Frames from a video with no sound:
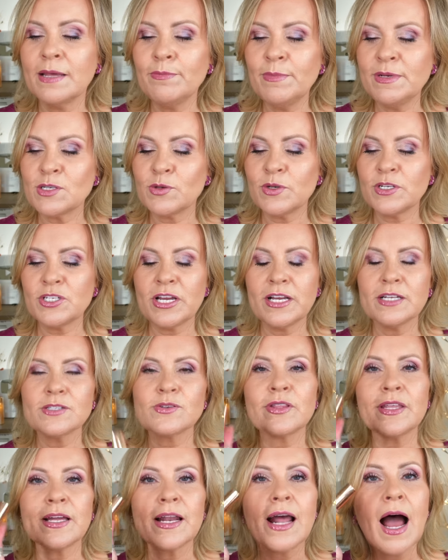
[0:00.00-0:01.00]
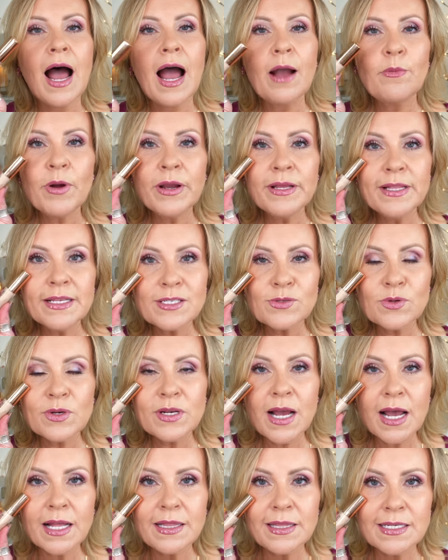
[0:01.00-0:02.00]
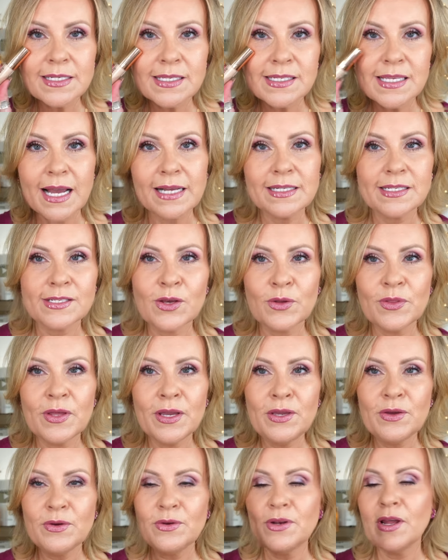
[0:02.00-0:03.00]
Let me switch hands with it. I'm wearing this one on this side so that you